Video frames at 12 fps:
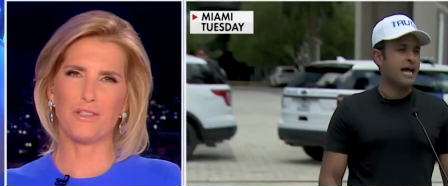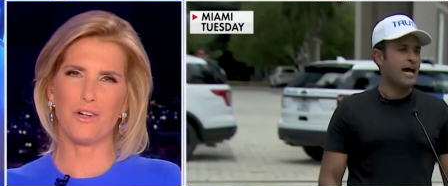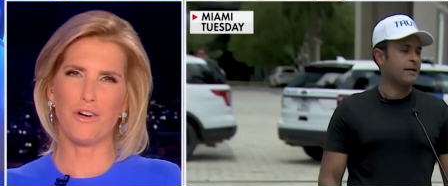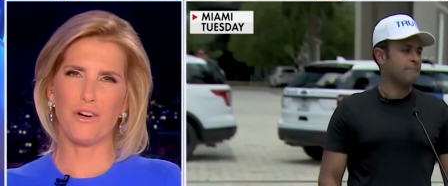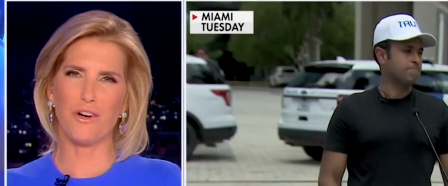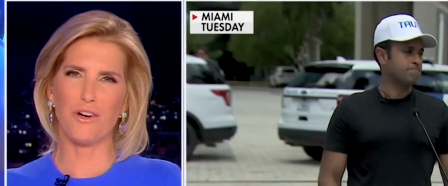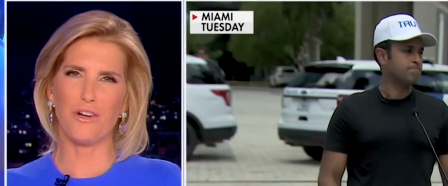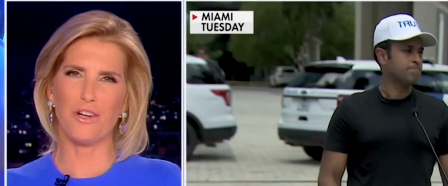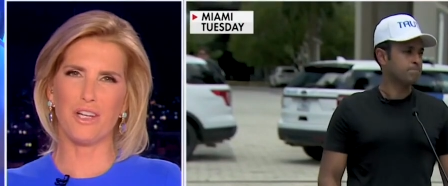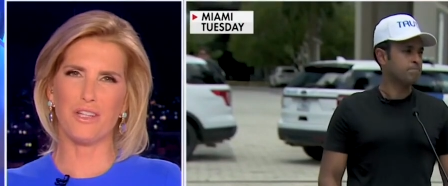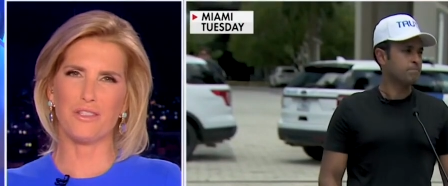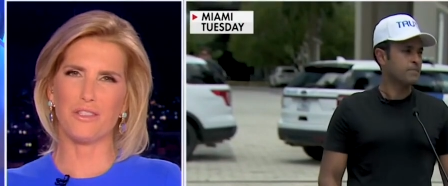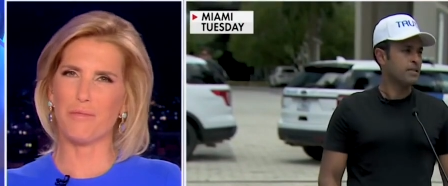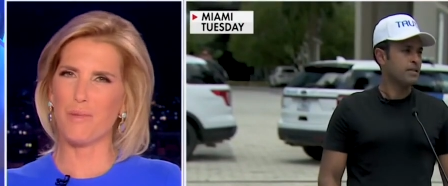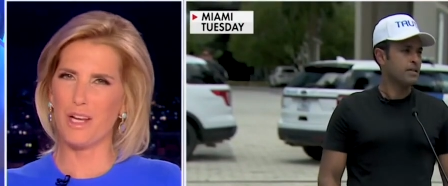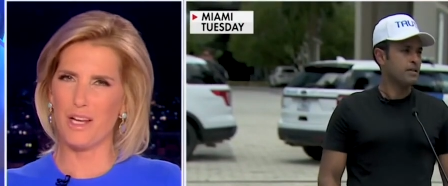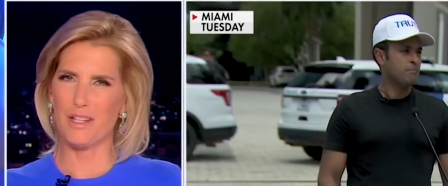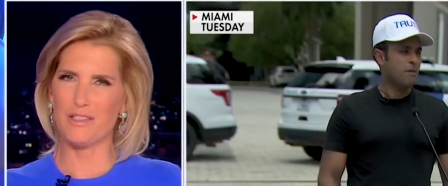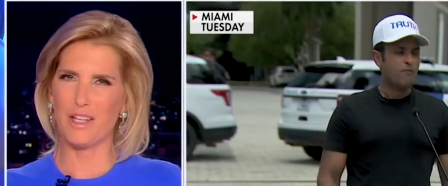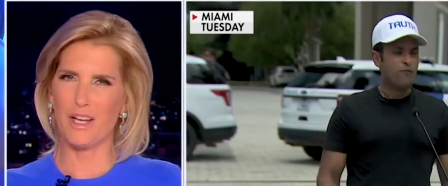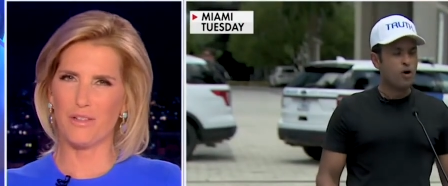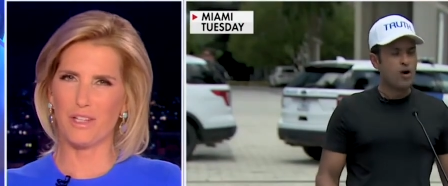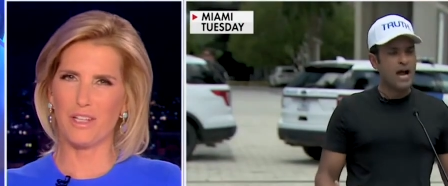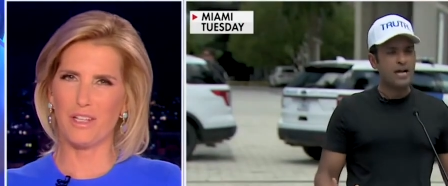Speaker 1: heard his demands
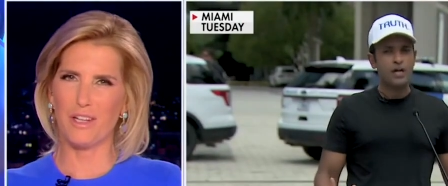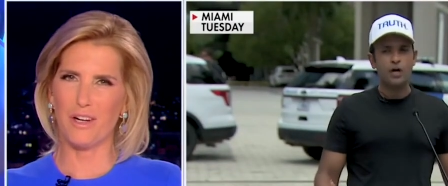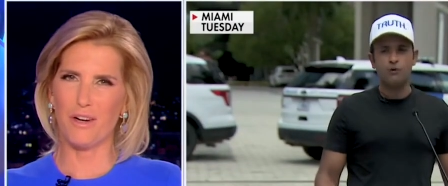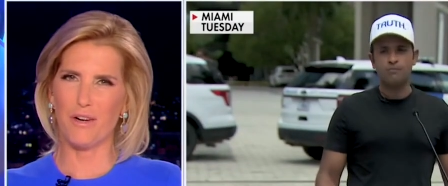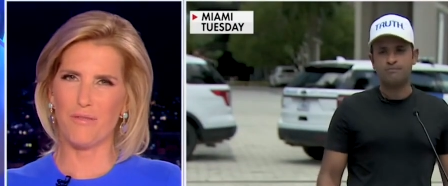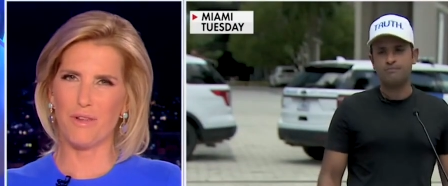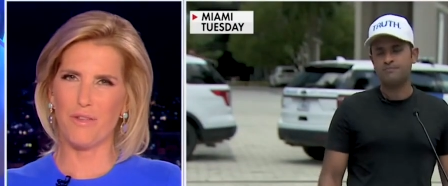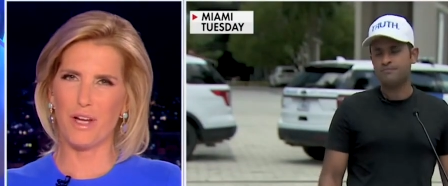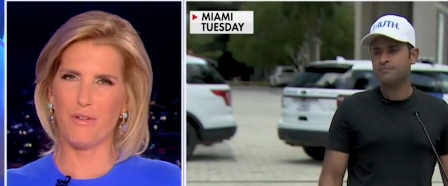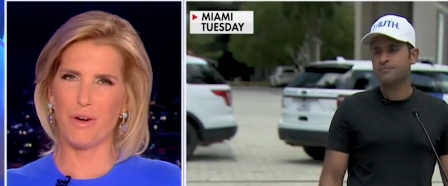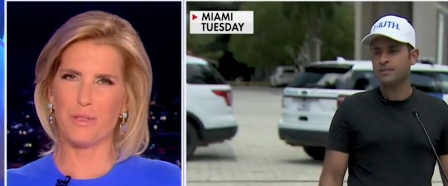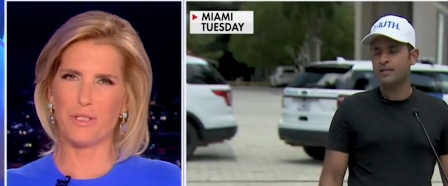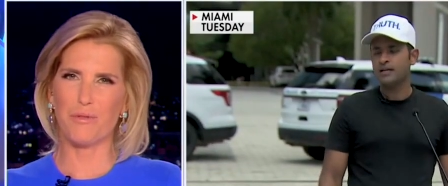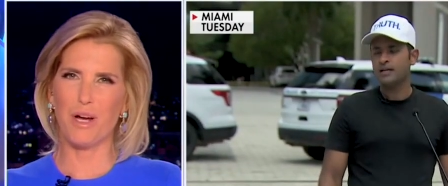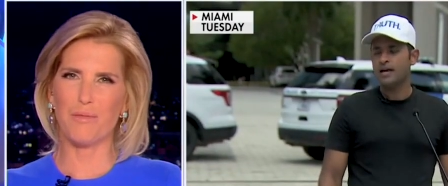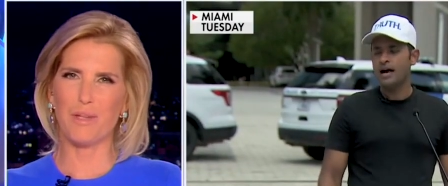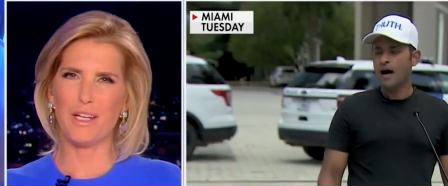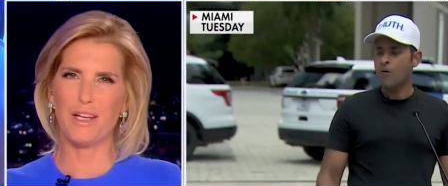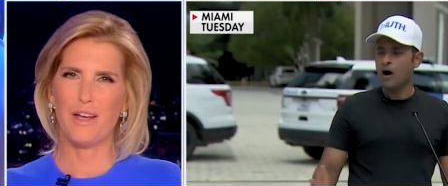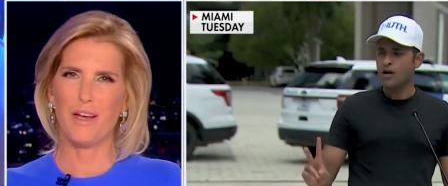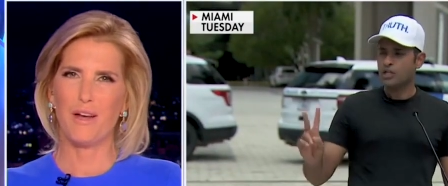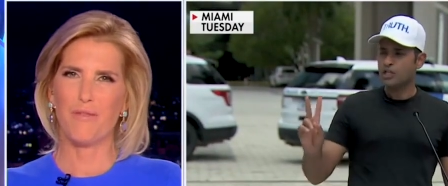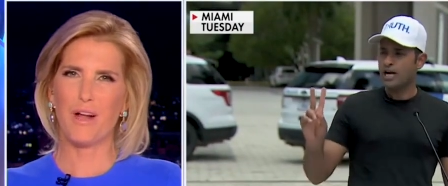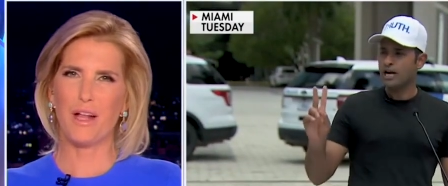loud and clear, Vivek Ramaswamy
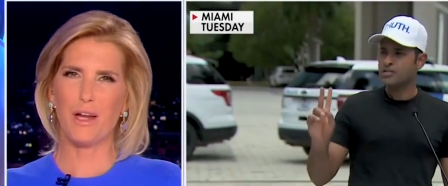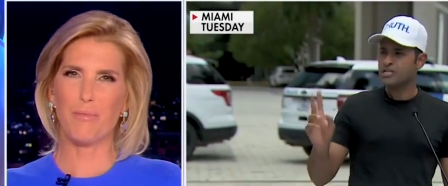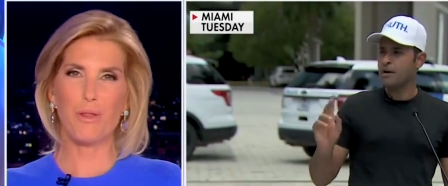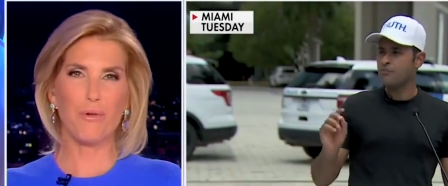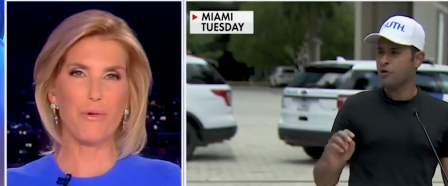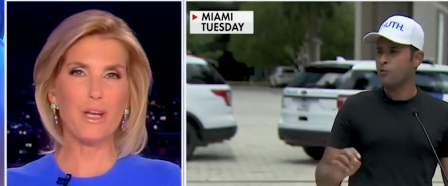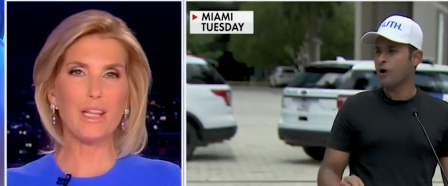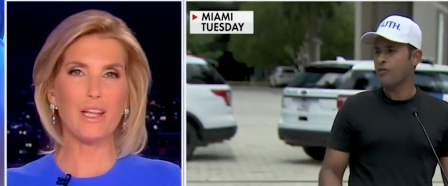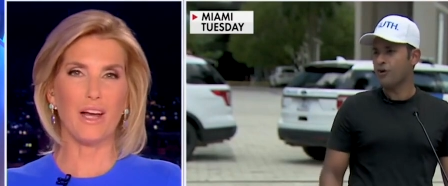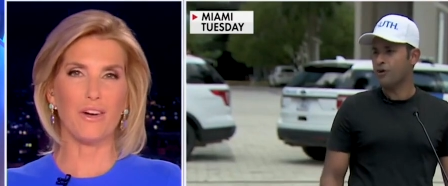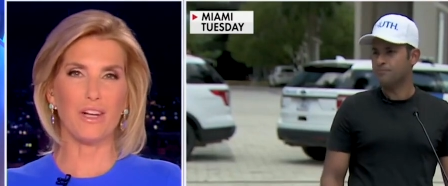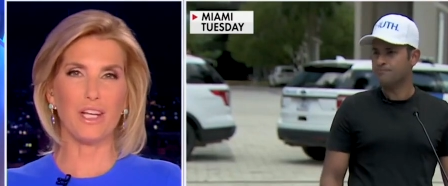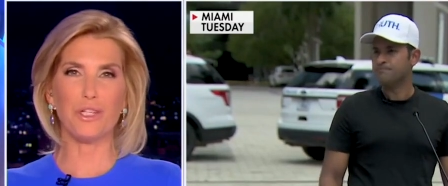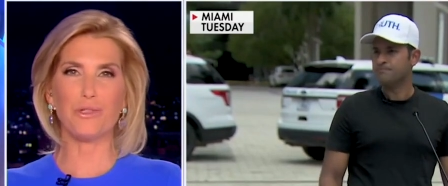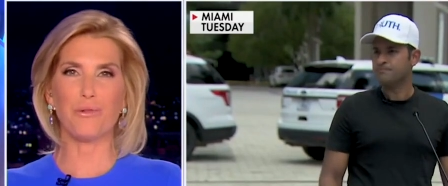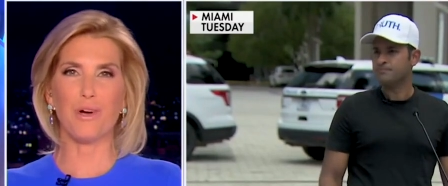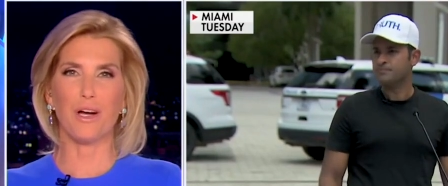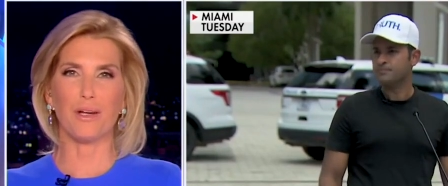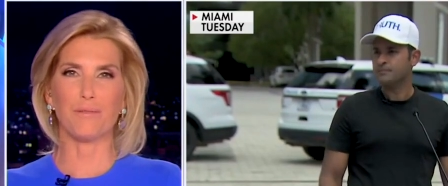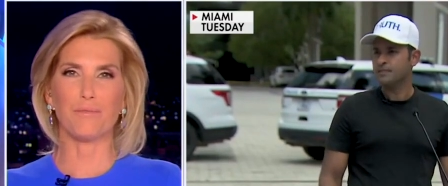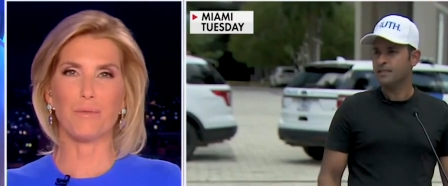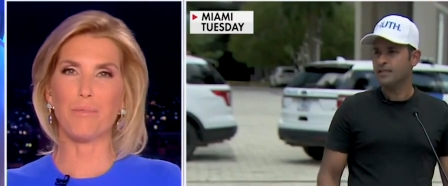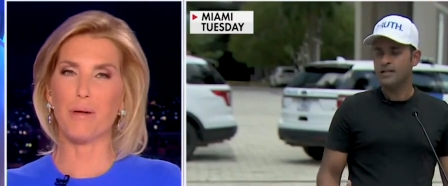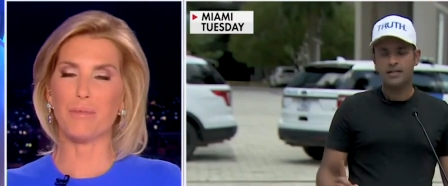followed up with a written letter to each one,
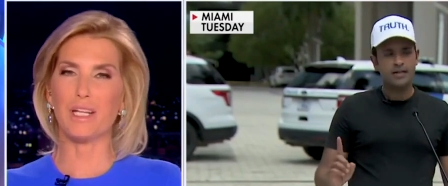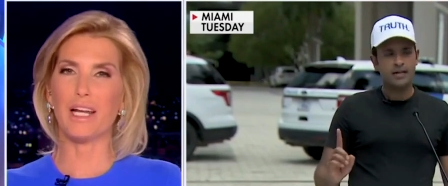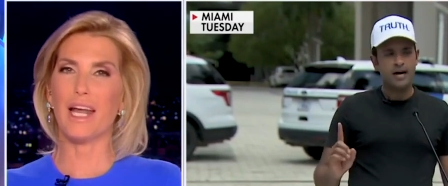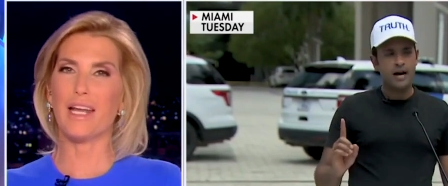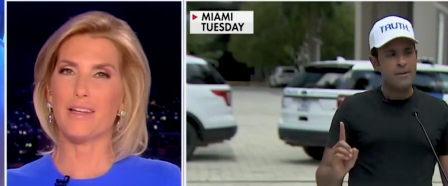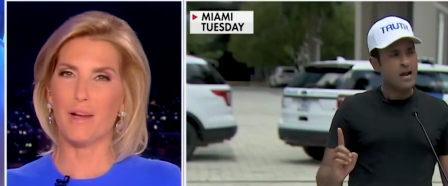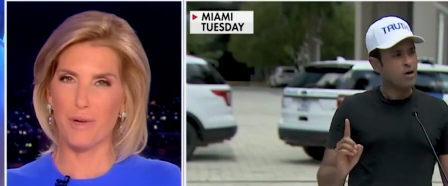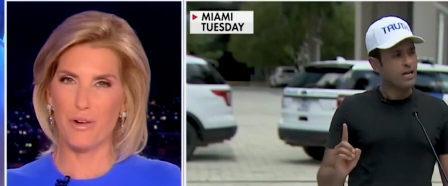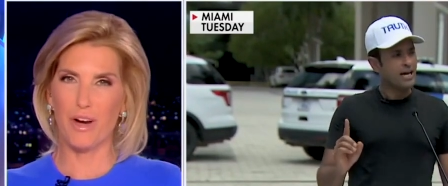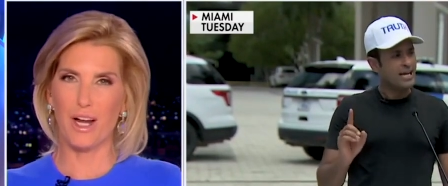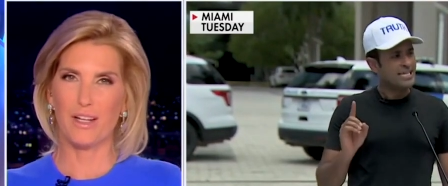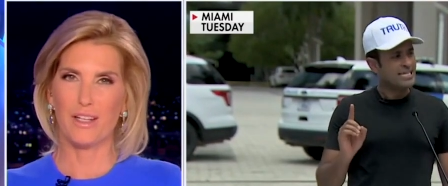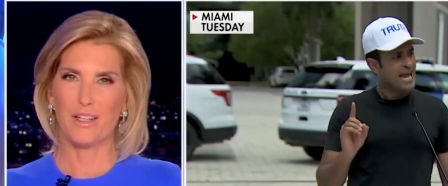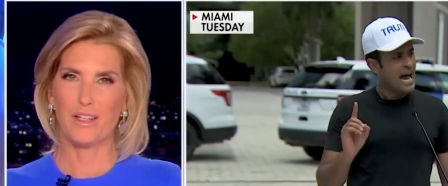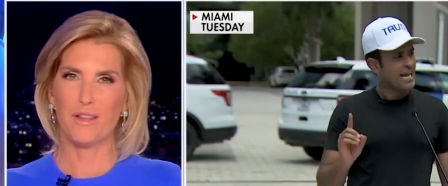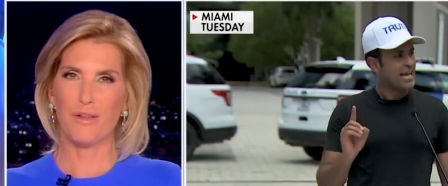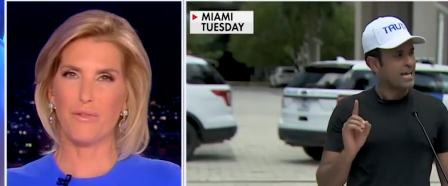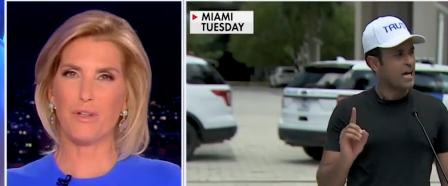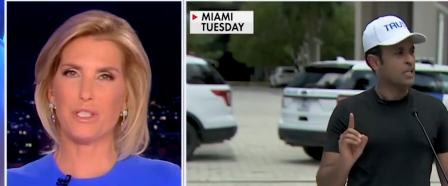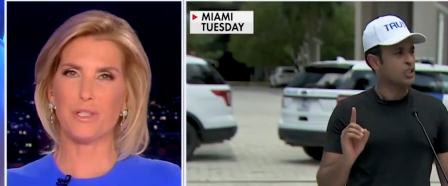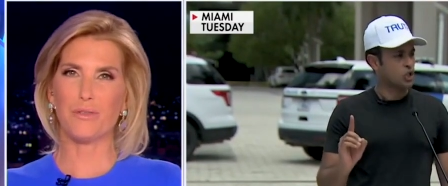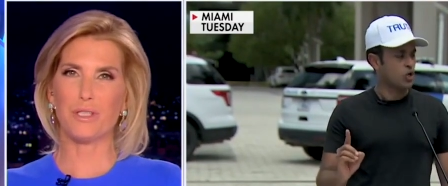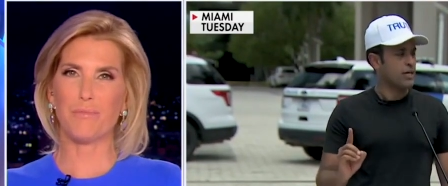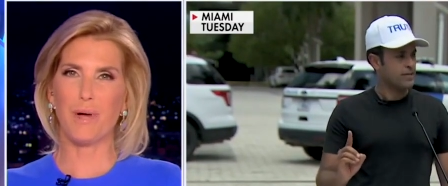Republican and Democrat. The first to
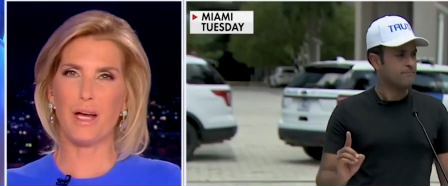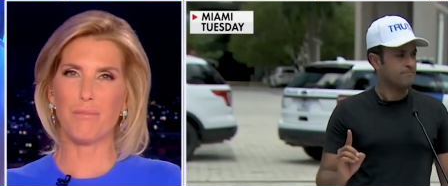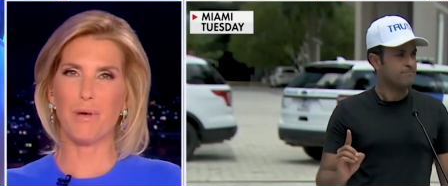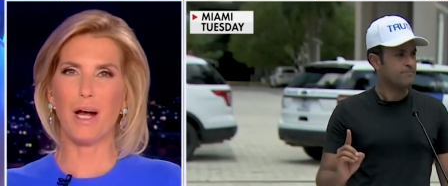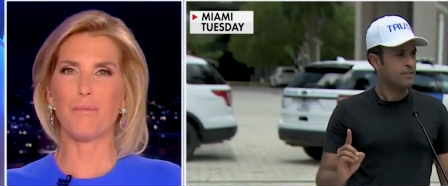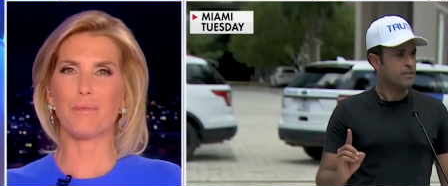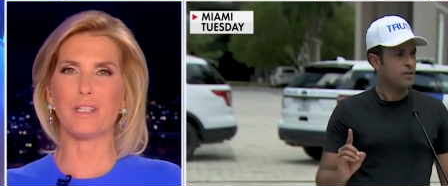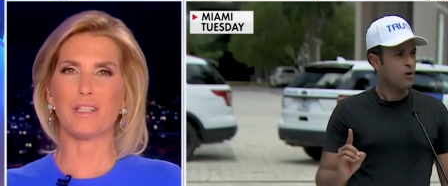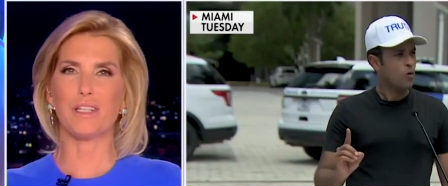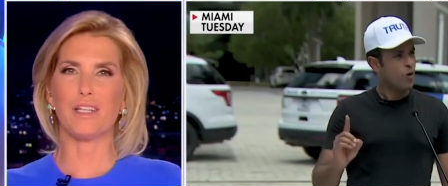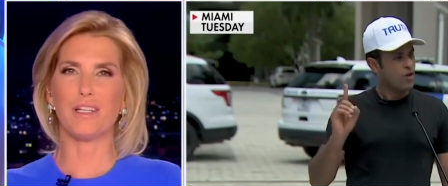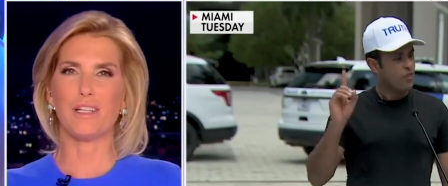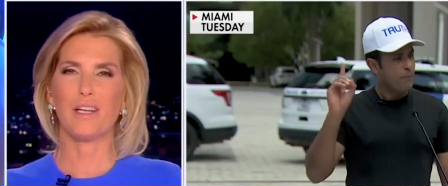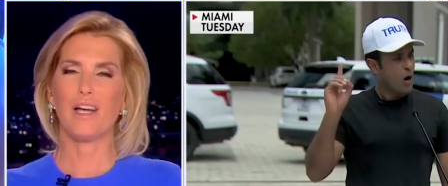respond publicly,